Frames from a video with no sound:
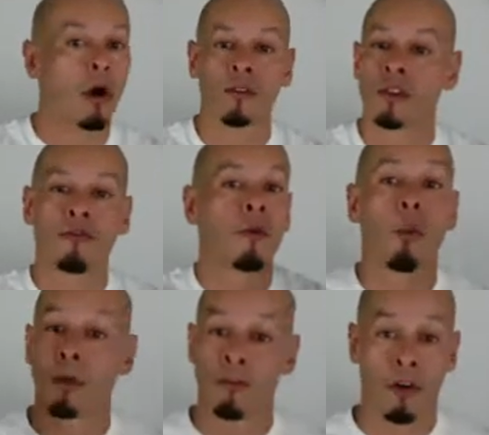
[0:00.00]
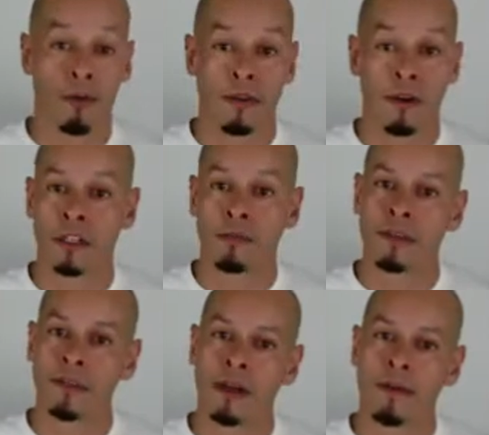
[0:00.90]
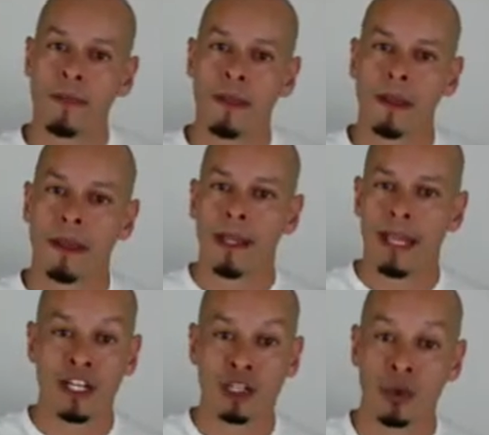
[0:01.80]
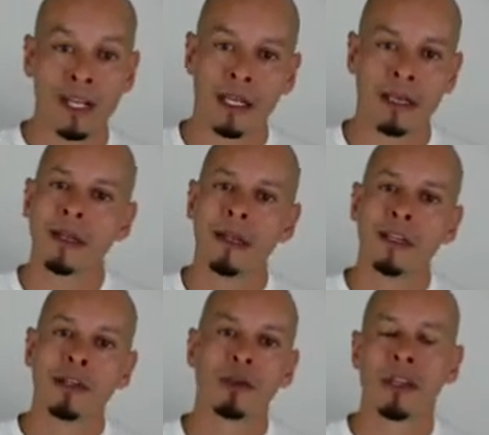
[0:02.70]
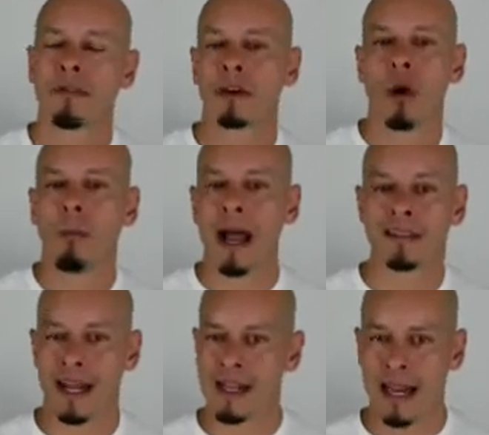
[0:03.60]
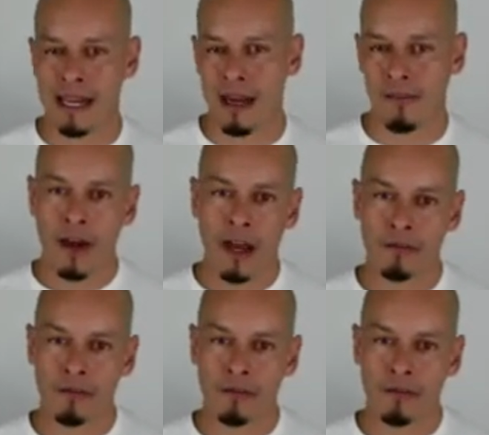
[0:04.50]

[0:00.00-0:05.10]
their full performance 100%. In training, you should never go past that 90-95,